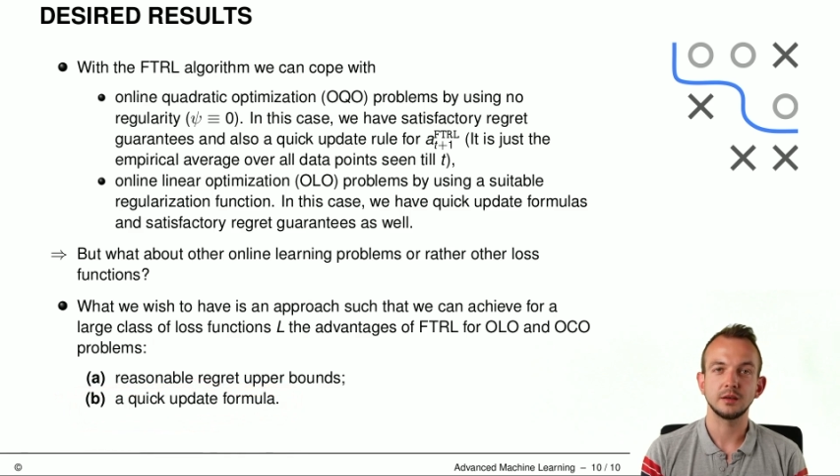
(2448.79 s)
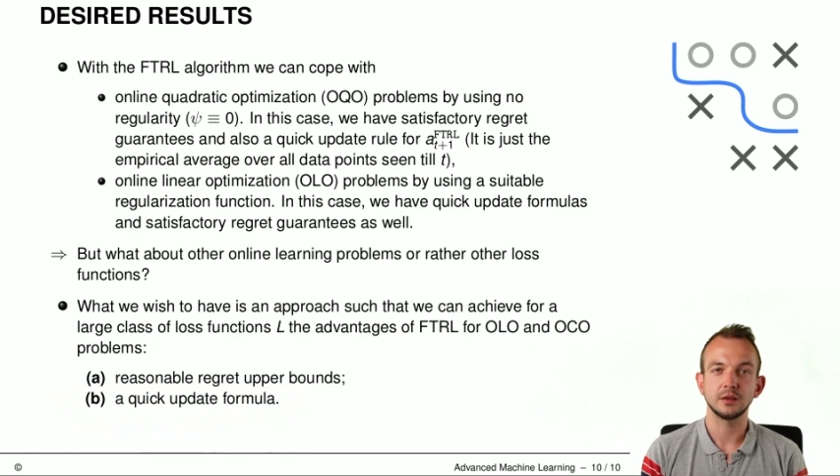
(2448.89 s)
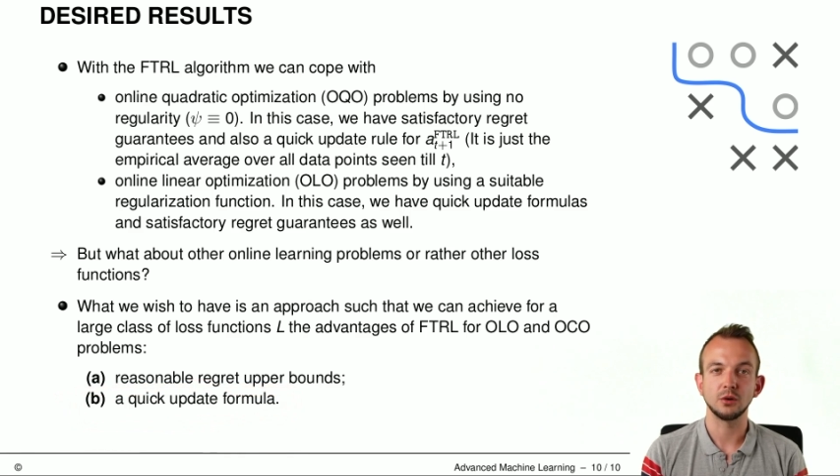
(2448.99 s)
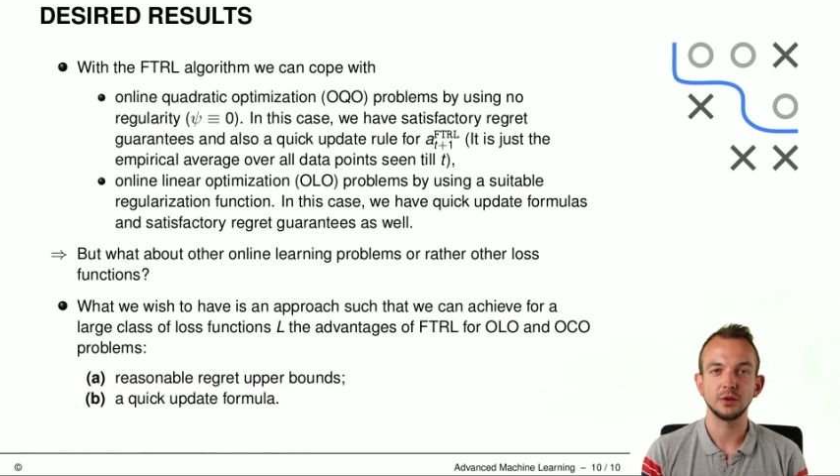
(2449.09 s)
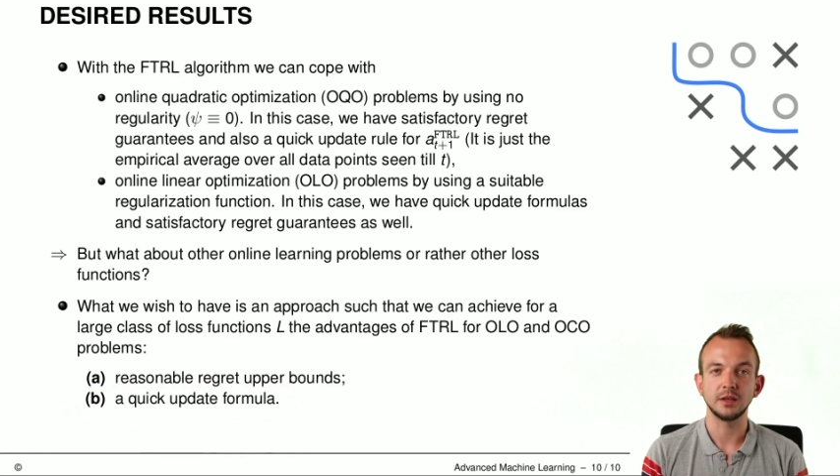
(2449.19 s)

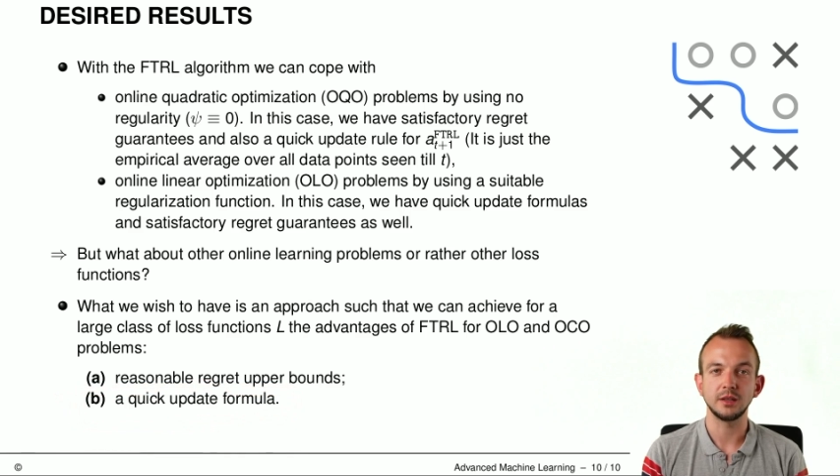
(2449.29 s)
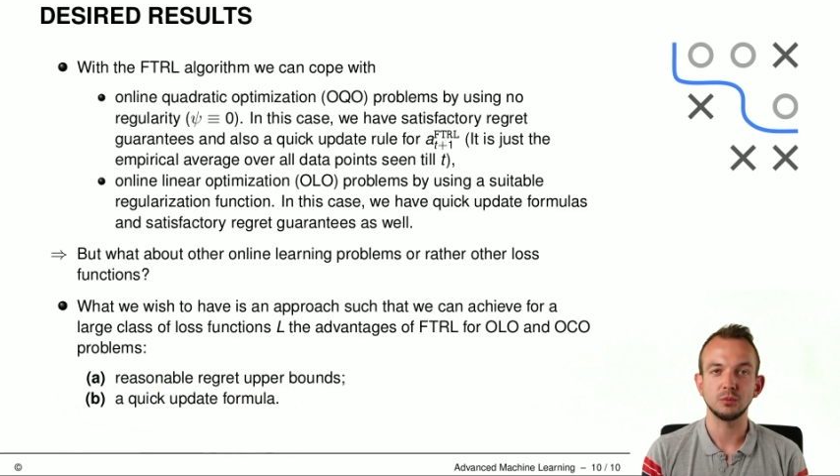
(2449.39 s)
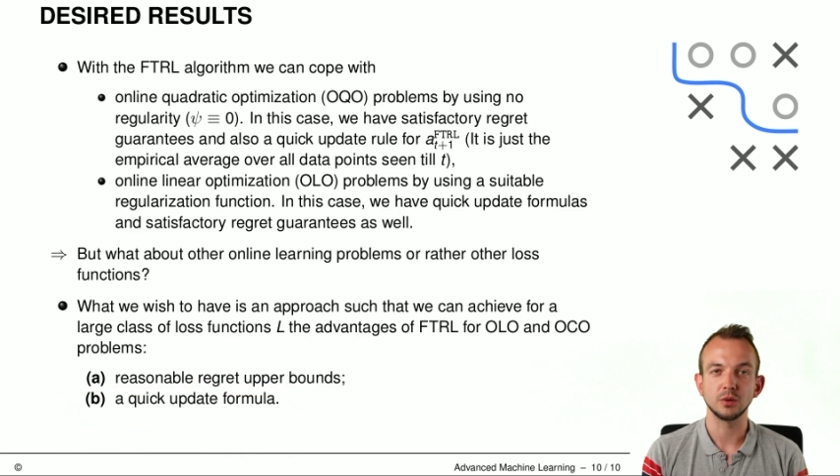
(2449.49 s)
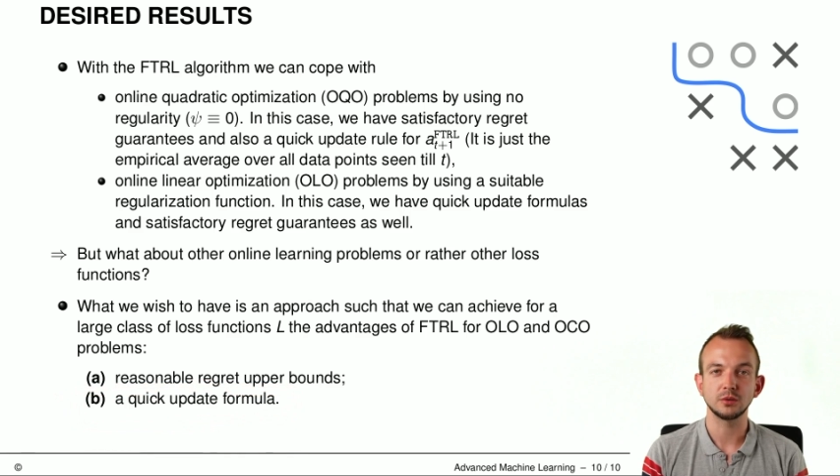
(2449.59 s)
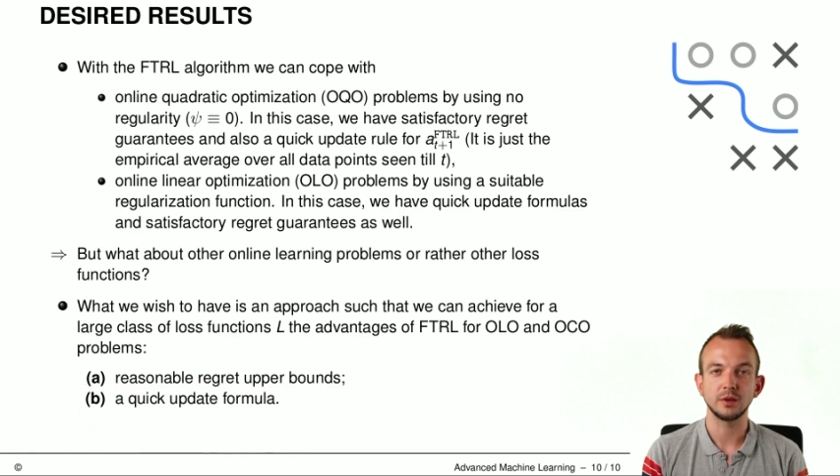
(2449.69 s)
accordingly
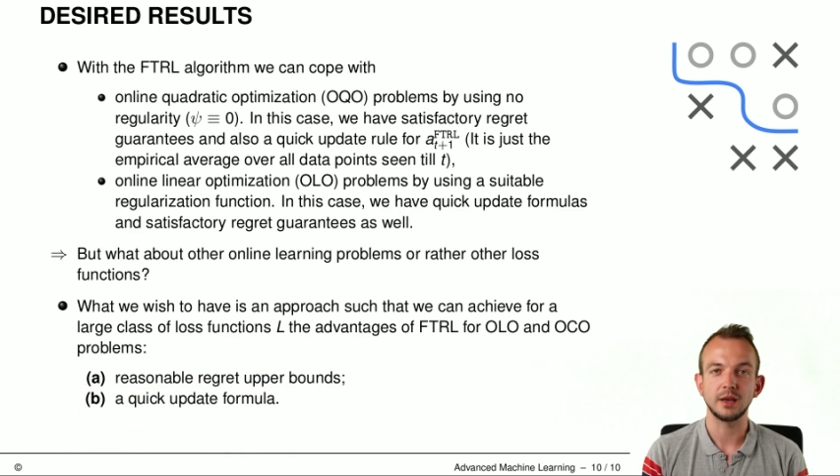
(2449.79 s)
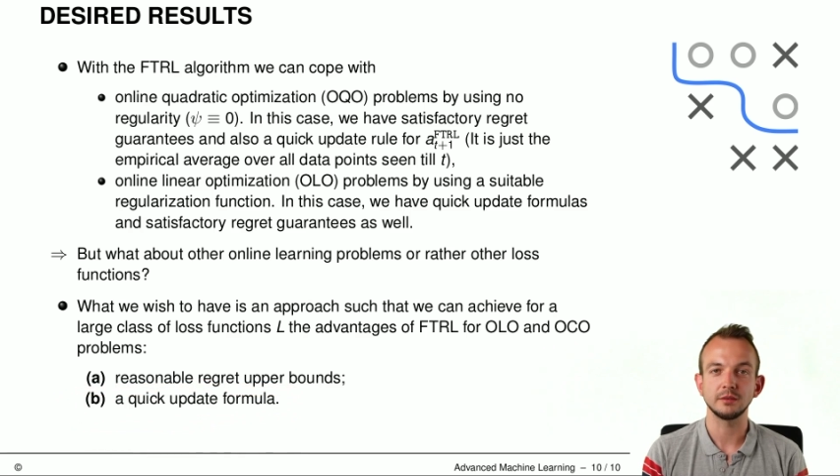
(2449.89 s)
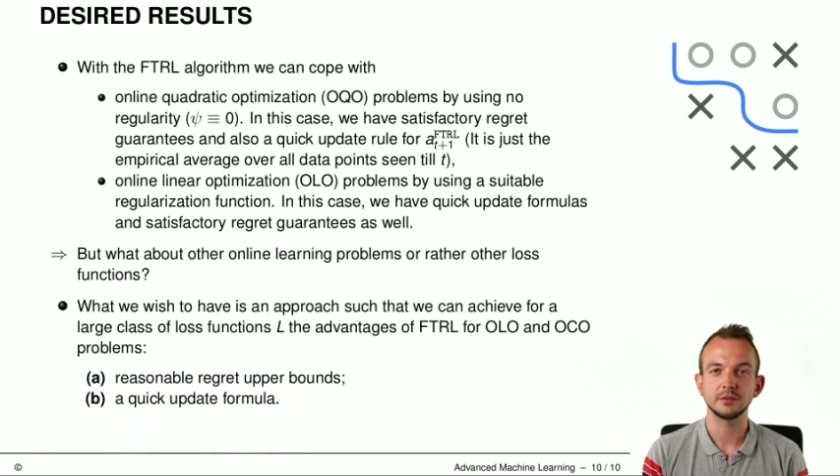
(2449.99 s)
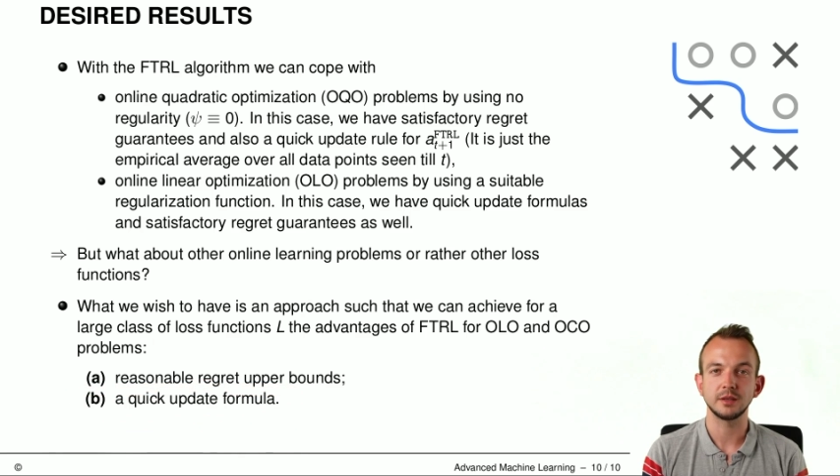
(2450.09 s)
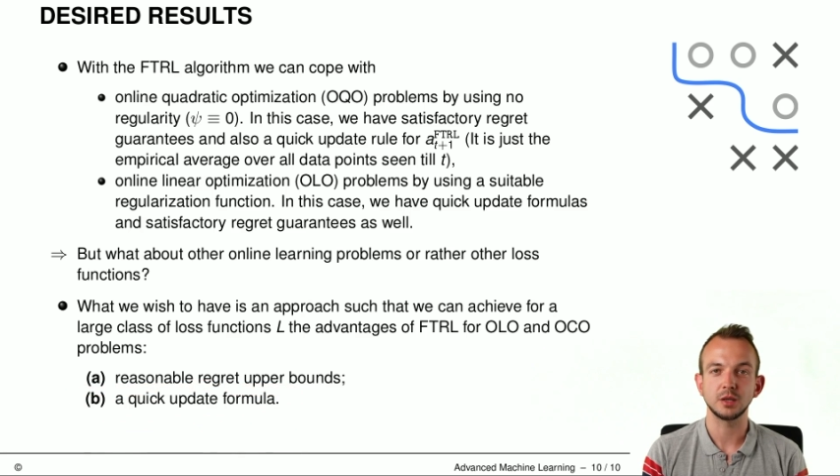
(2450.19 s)
want to
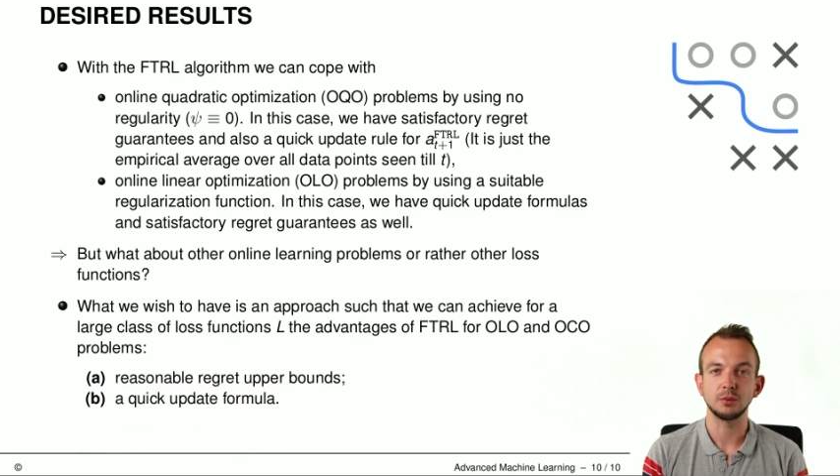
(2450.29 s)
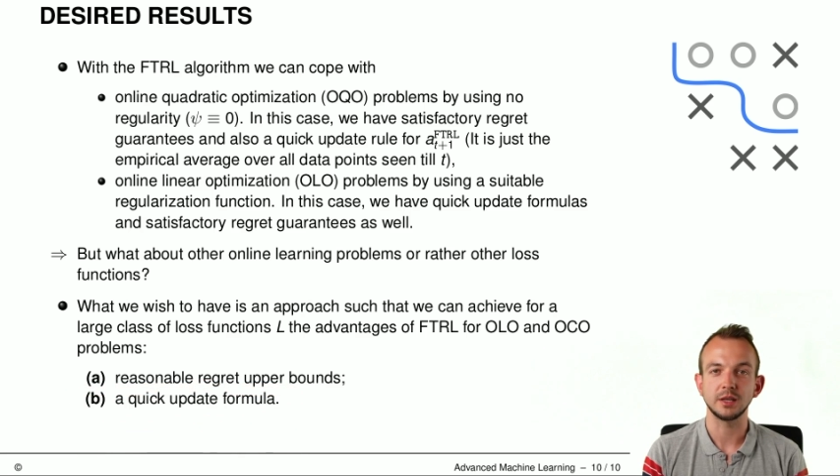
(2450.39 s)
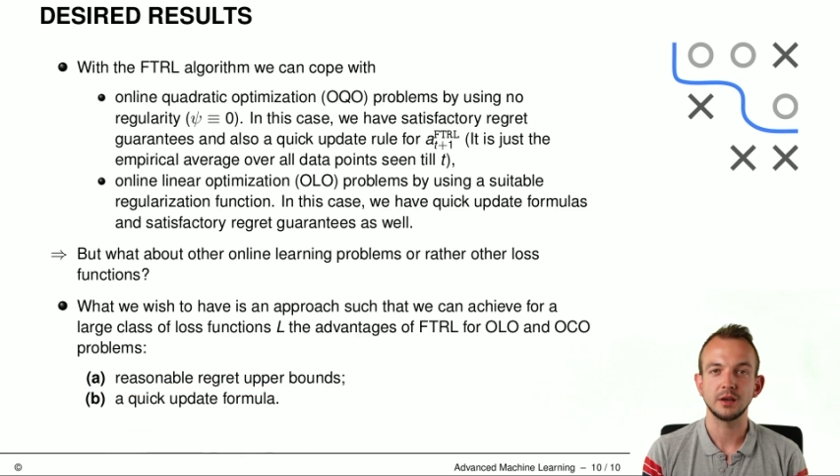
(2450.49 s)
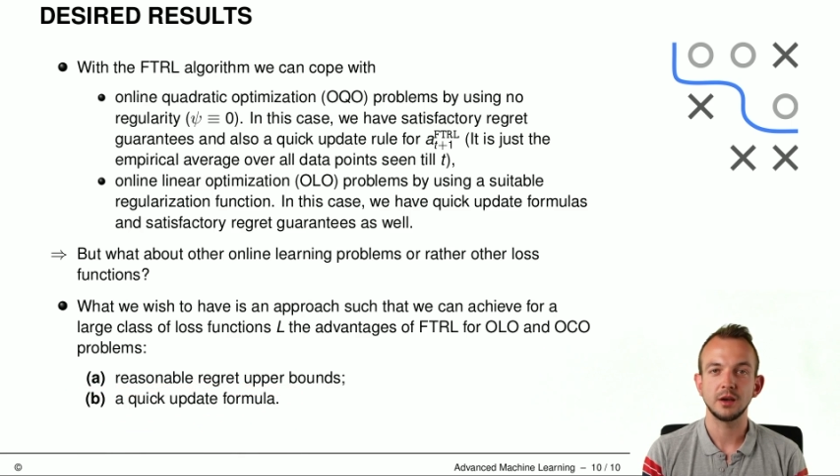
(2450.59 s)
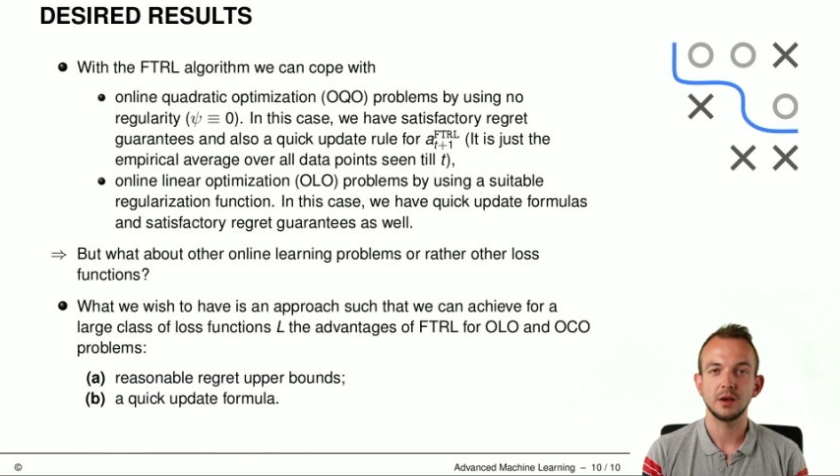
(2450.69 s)
have a quick